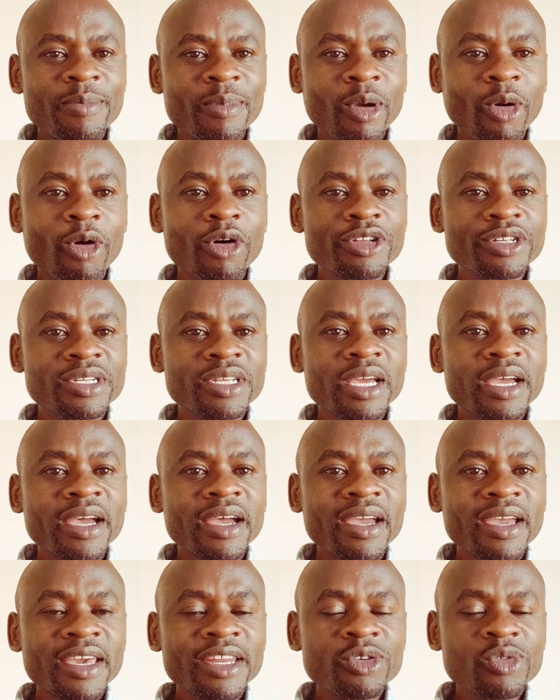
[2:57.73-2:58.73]
because
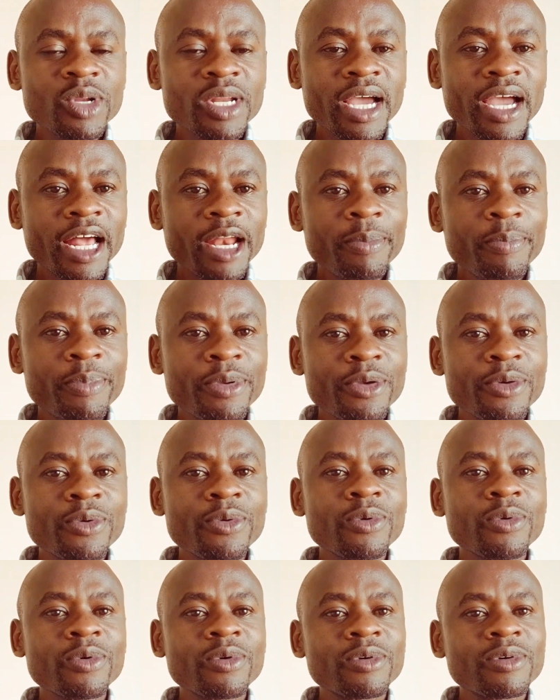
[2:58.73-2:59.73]
it will help
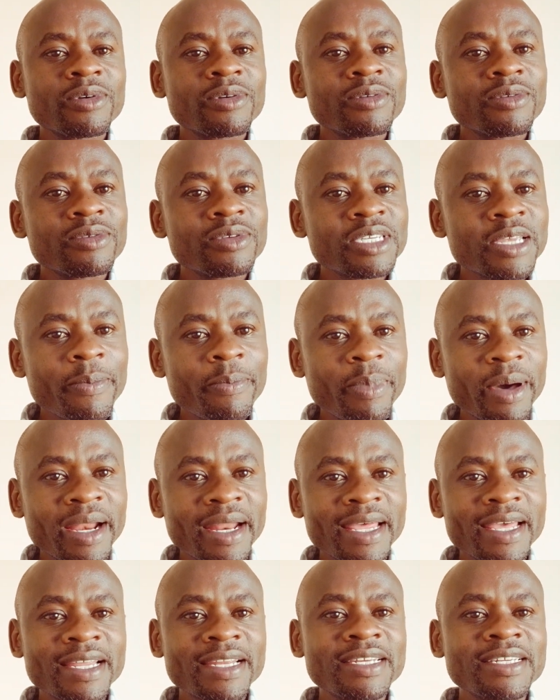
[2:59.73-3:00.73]
you
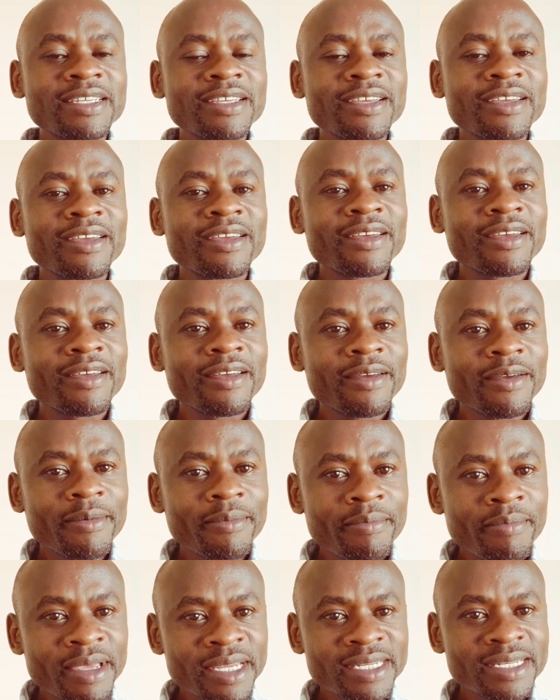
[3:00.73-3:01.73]
separate
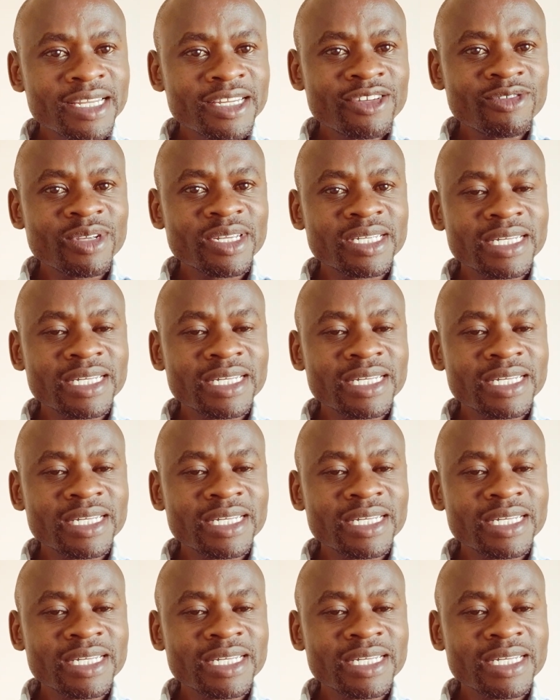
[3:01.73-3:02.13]
business